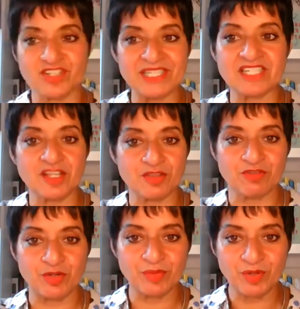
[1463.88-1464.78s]
it'll be in another
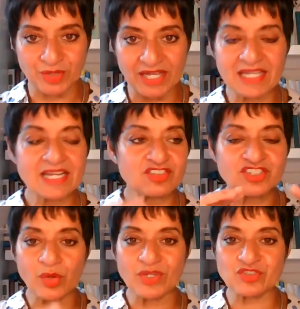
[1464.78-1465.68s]
room, okay? So
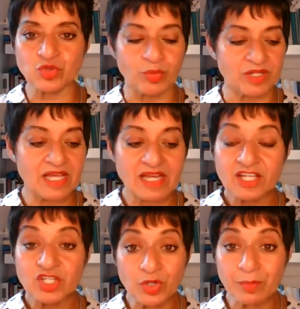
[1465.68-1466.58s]
know it's normal.
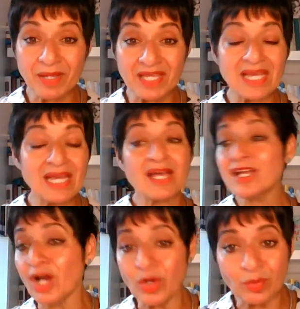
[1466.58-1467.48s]
You want to pee?
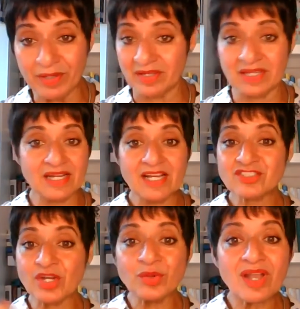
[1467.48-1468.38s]
Go and pee.
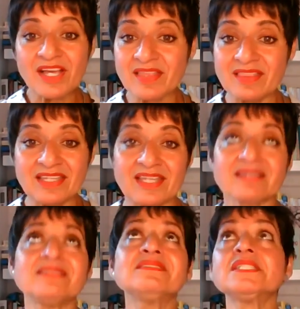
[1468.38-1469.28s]
Don't lie there
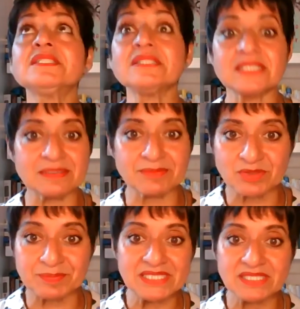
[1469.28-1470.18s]
thinking, oh God, I want
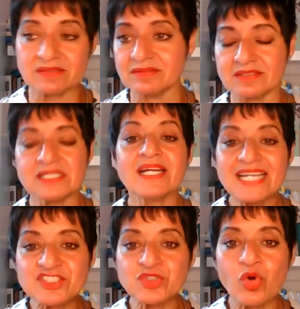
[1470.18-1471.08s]
to pee.
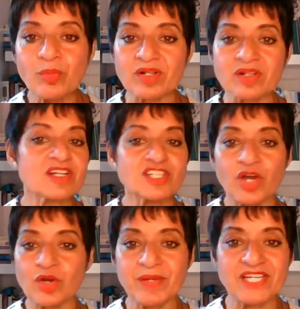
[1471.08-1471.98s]
It's normal.
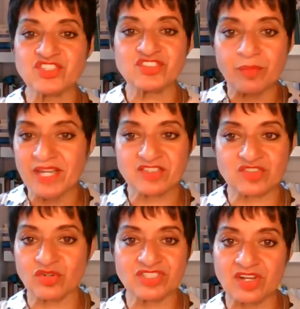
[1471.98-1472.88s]
Go and pee. Just don't make a
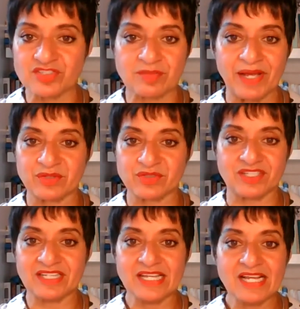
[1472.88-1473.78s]
song and dance about
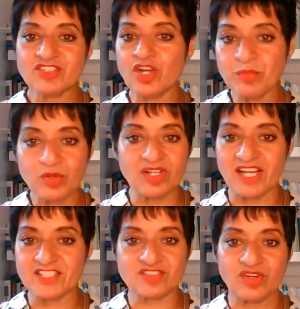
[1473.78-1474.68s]
it. Don't put
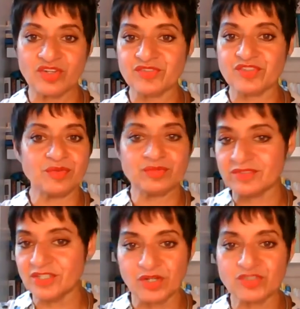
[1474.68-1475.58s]
lights on. Don't,
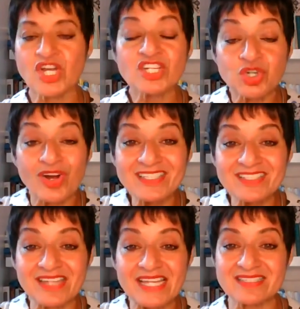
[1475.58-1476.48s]
you know, try and
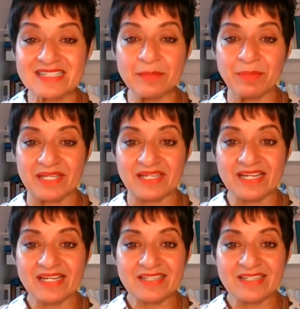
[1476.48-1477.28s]
stay sleepy.